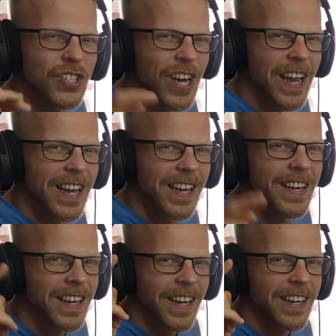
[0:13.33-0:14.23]

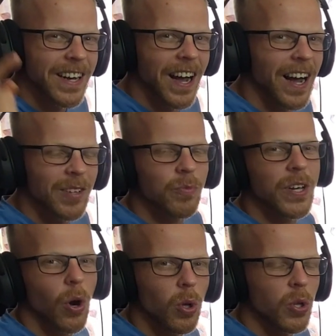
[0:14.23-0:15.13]
chain gun.
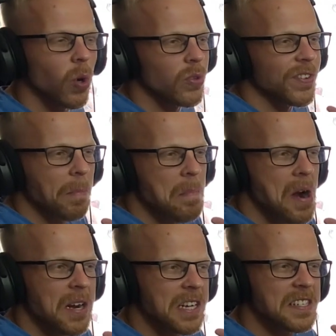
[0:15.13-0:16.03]
We all know that
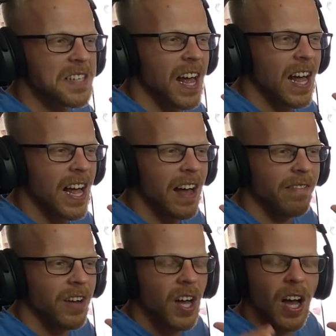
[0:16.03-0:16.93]
Americans
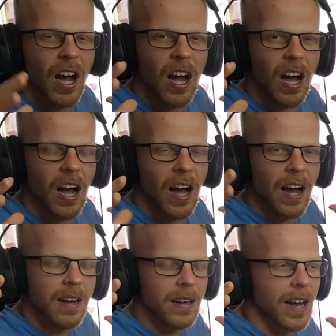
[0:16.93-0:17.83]
are
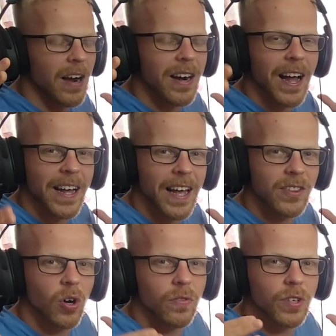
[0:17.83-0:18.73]

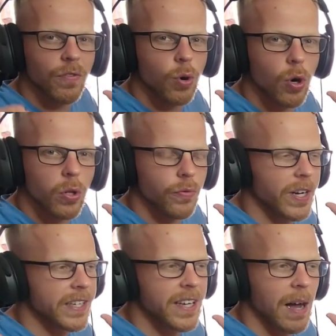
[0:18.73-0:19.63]
ahead of the world
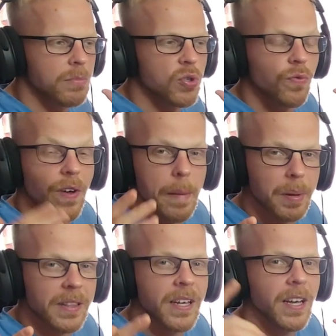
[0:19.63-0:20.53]
when it comes to
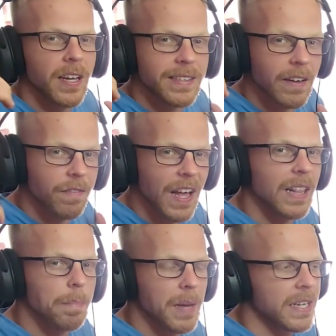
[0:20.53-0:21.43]
weapon
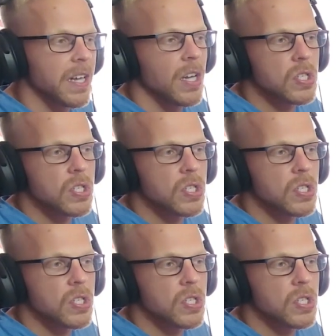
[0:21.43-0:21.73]
development.